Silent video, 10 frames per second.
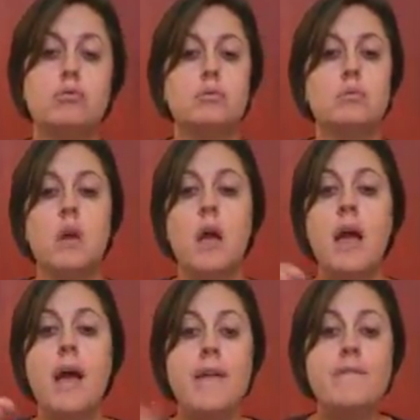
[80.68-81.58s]
as you get
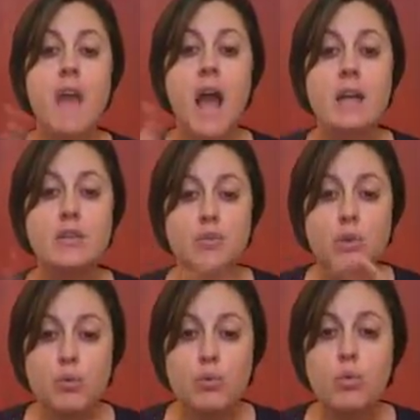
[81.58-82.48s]
started,
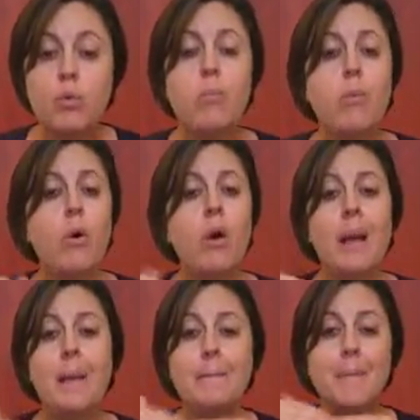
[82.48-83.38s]
make
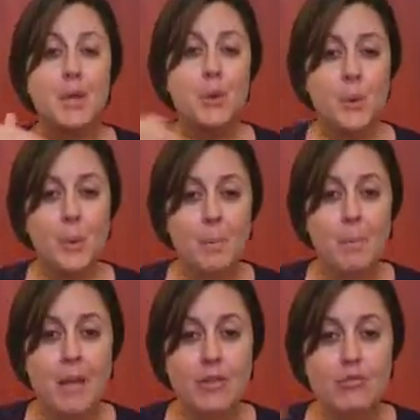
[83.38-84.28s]
sure you're
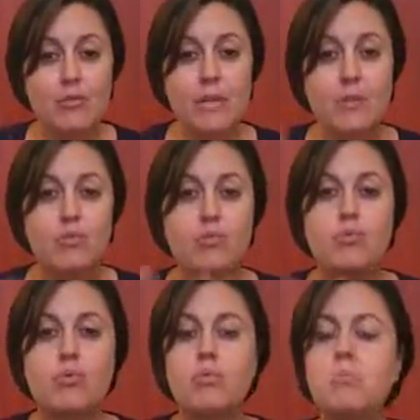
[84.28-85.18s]
stopping and looking at
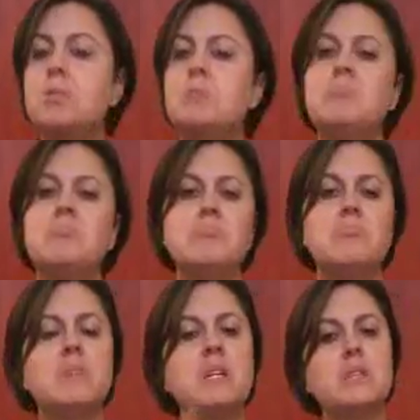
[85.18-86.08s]
the forest
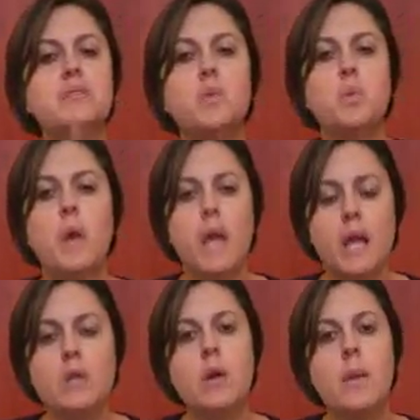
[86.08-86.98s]
instead of the
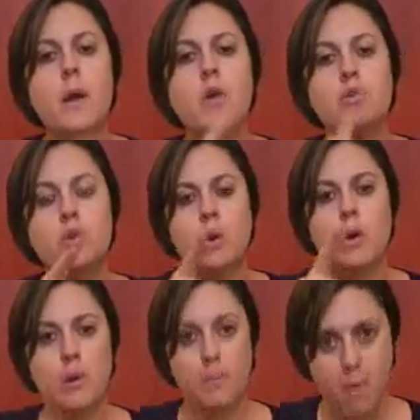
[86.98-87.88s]
trees
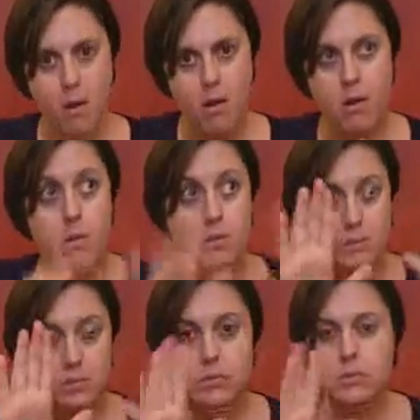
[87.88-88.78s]
periodically.
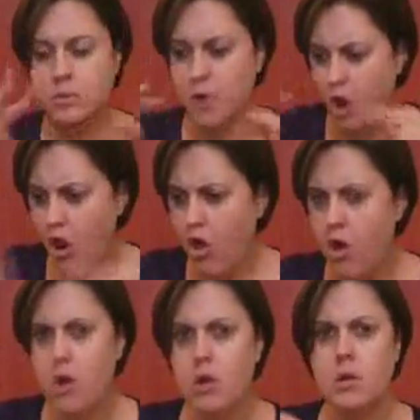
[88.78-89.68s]
And
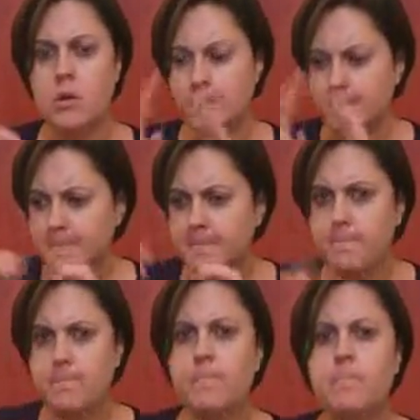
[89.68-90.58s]
you can define what
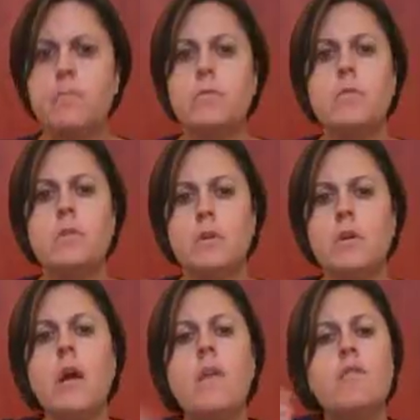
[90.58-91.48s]
periodically means
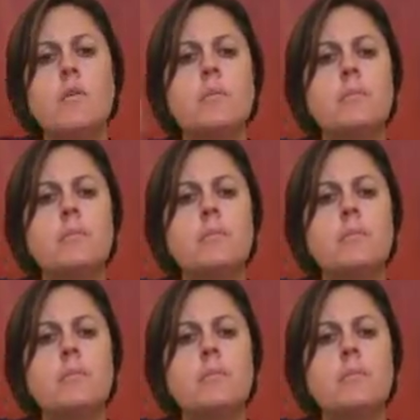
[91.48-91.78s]
for you.